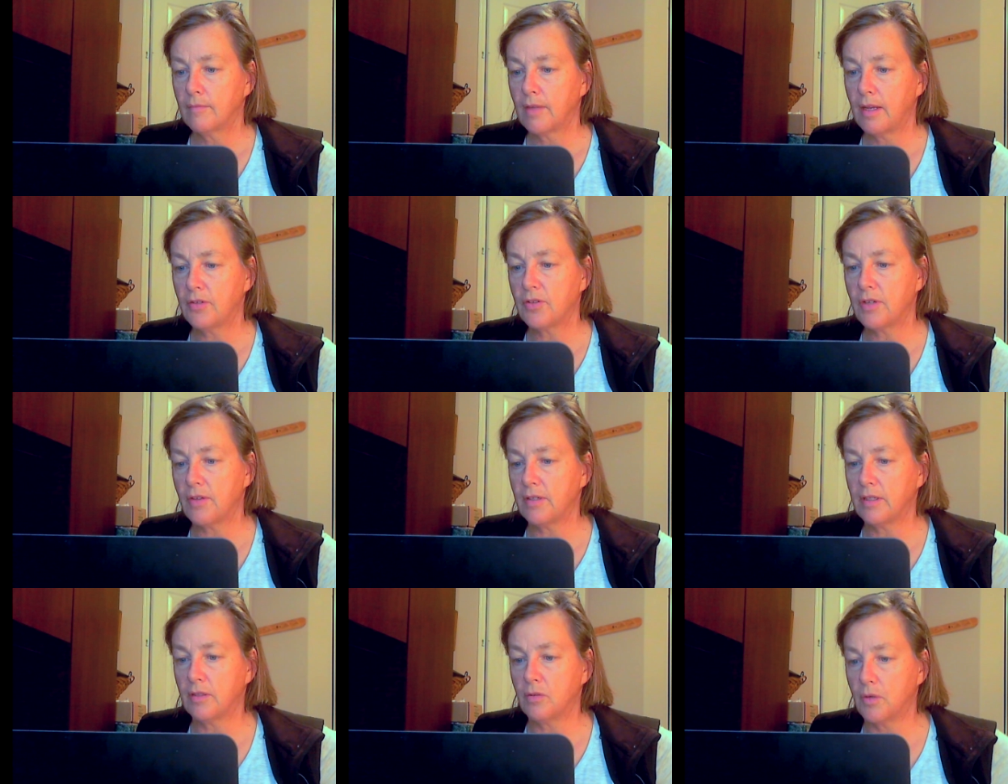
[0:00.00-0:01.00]
Here's another
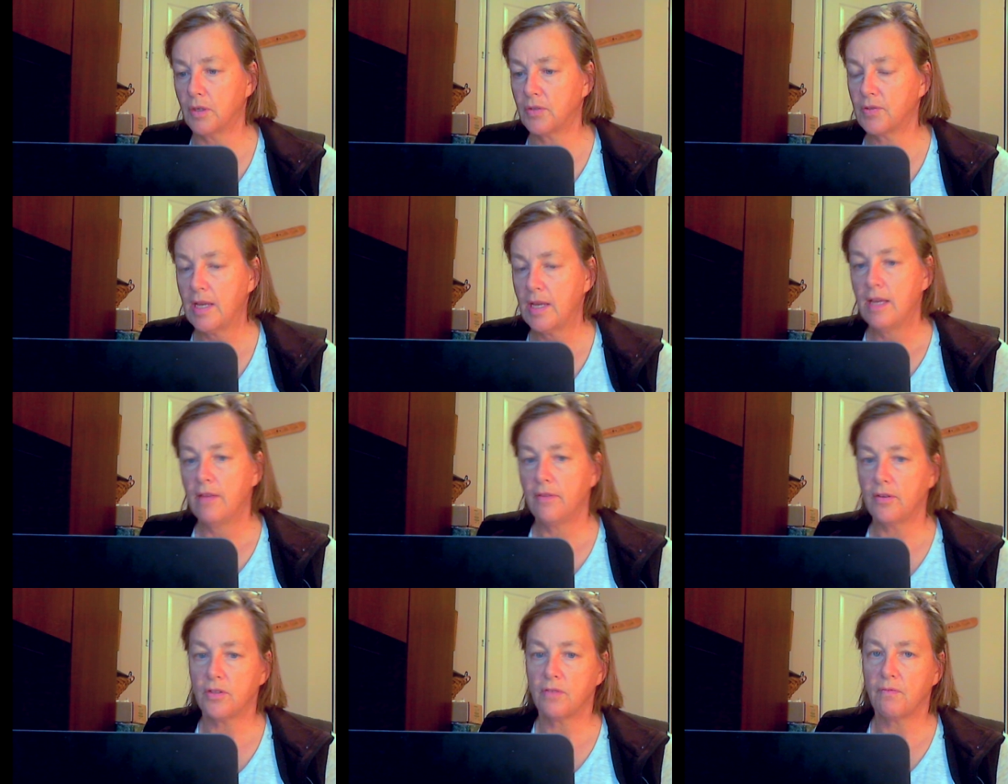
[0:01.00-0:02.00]
little horse.
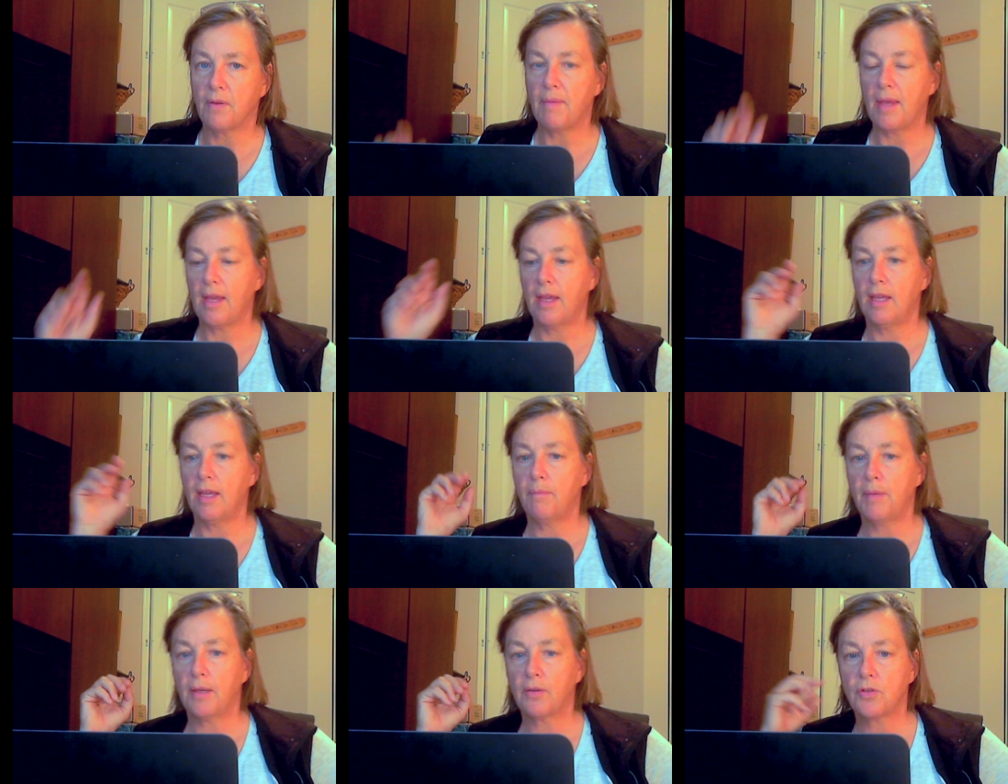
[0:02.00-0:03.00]
This is from a
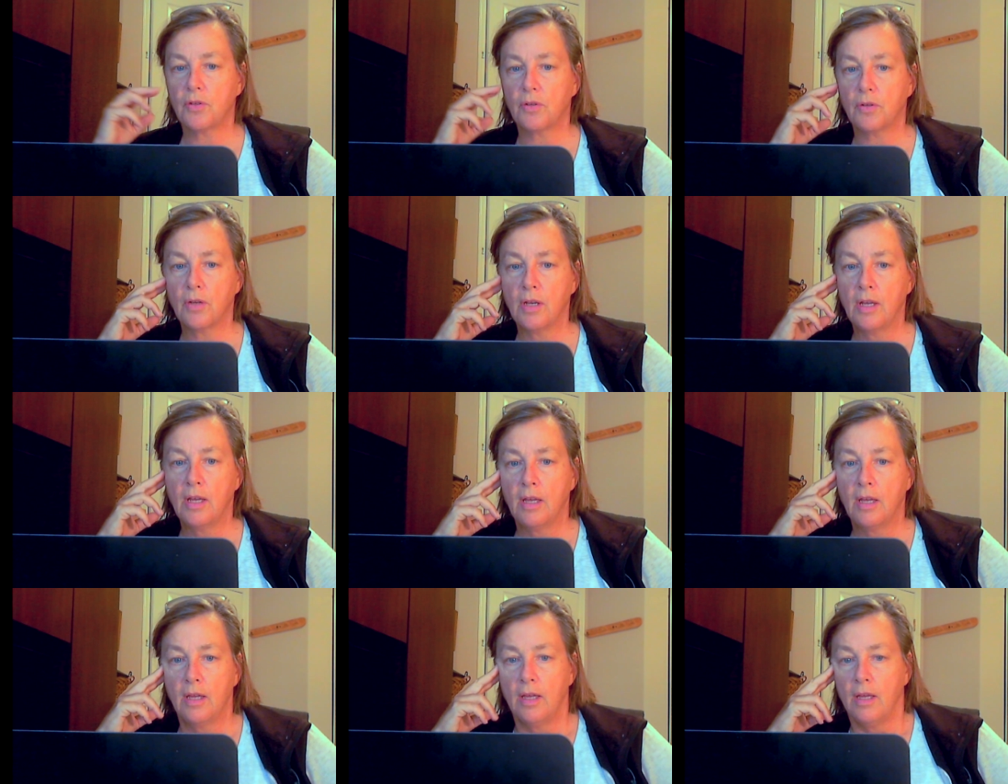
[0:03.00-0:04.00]
picture
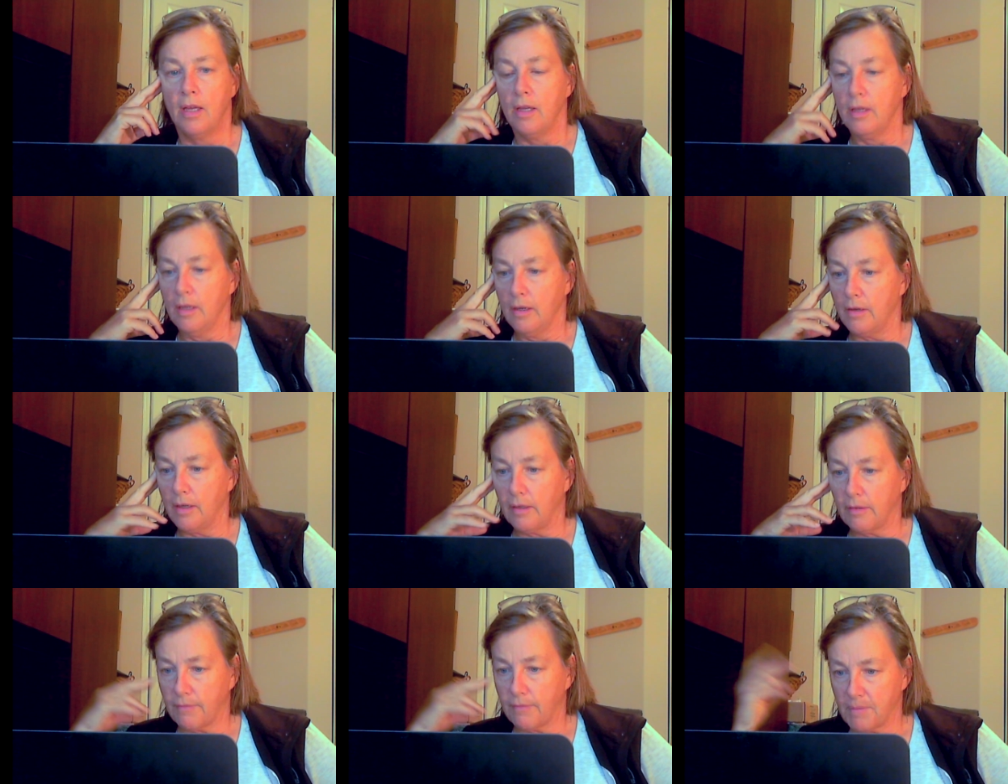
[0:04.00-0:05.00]

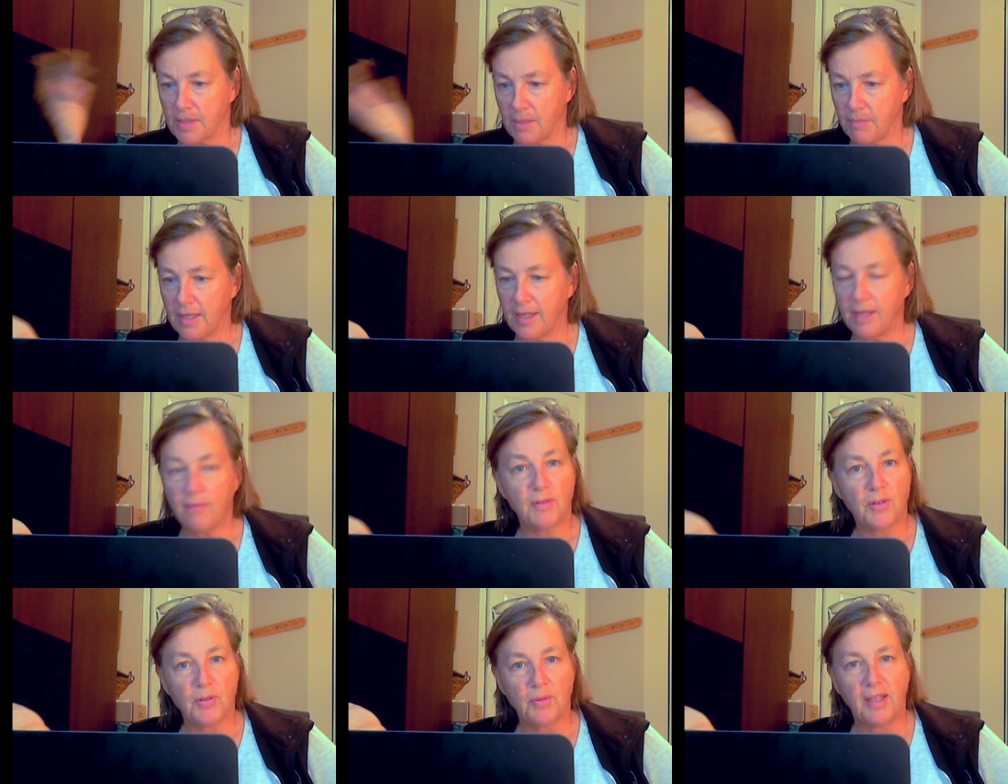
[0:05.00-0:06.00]
Uh, from somebody
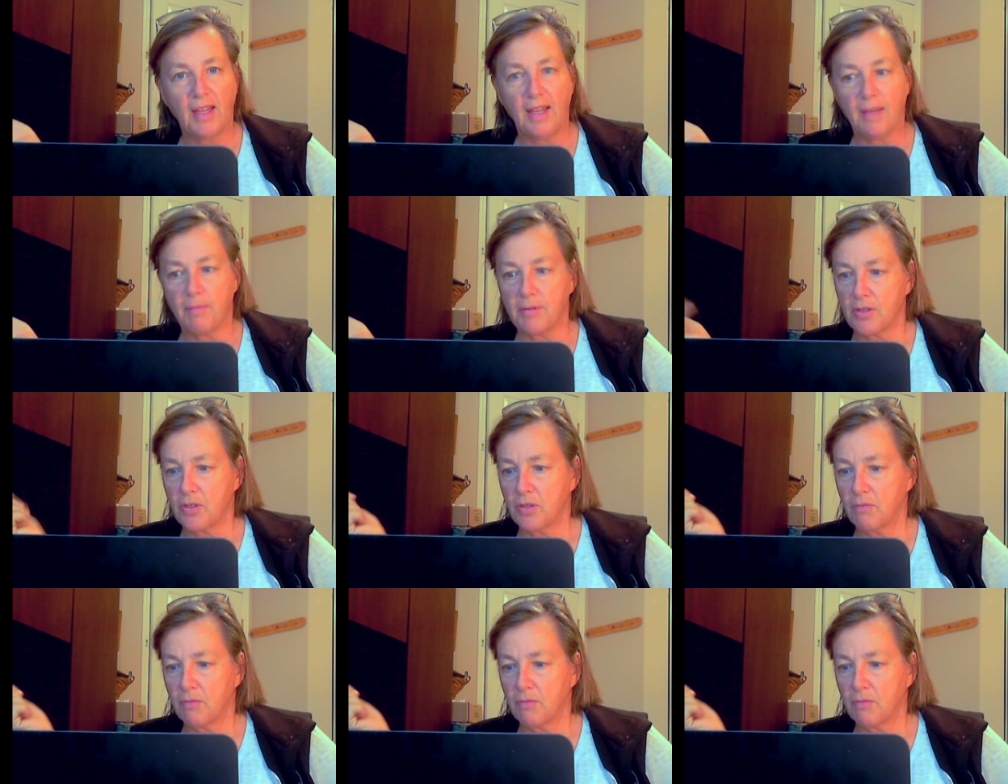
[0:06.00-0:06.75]
was doing a position